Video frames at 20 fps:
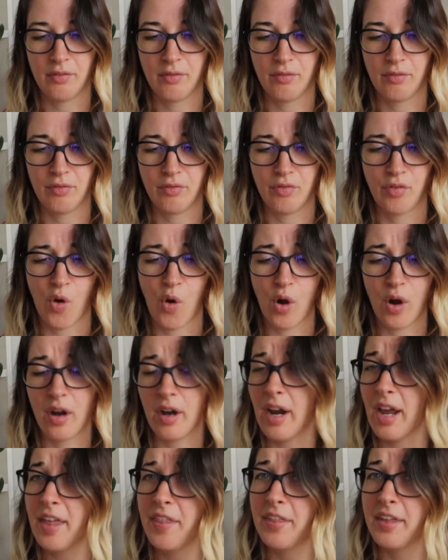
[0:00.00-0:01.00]

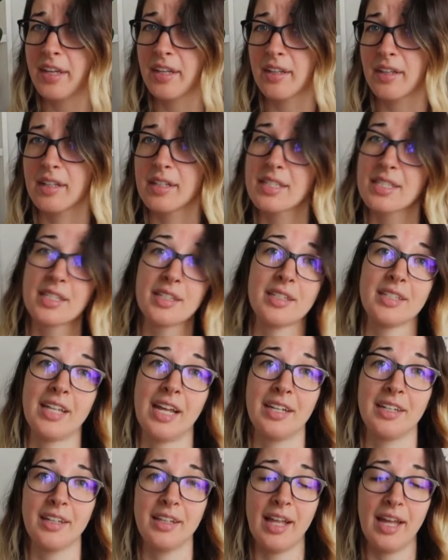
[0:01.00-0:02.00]
4, I think. It's
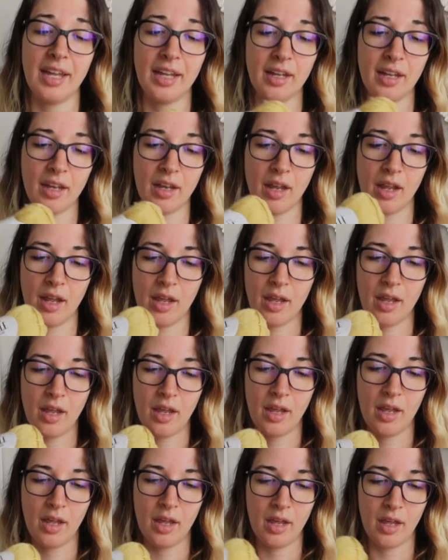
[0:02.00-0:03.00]
Dandelion.
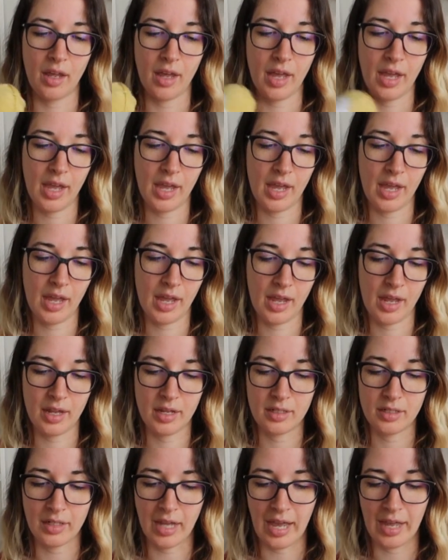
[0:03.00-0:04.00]

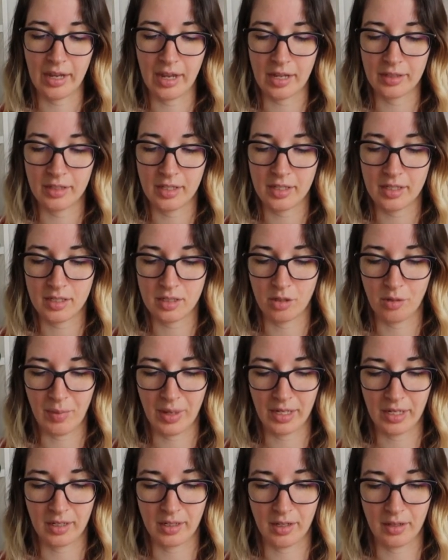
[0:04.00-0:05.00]
And yeah, I got this to
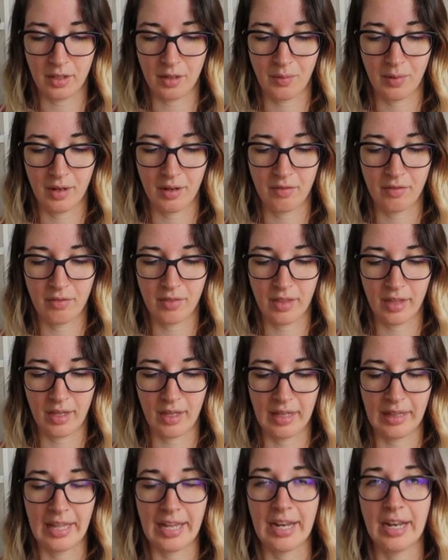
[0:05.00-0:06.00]
make another one of
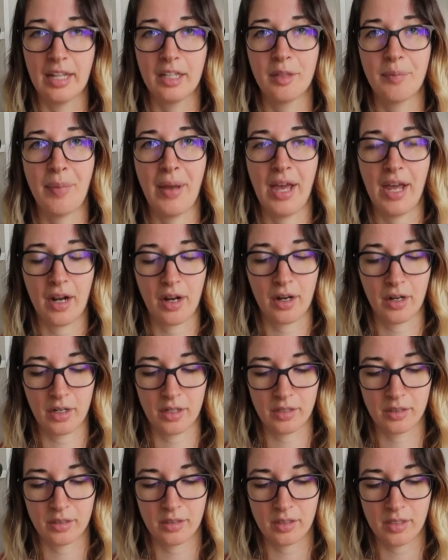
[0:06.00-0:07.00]
the Leknit
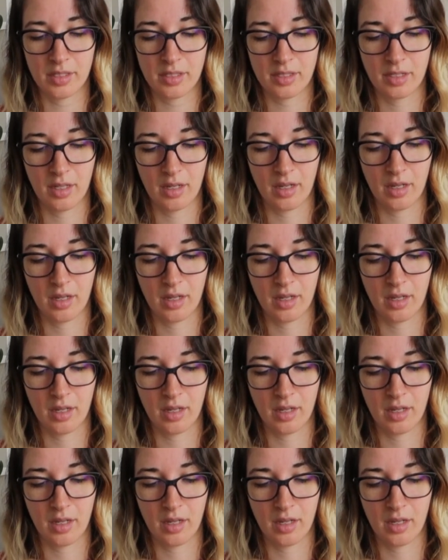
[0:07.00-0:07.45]
patterns.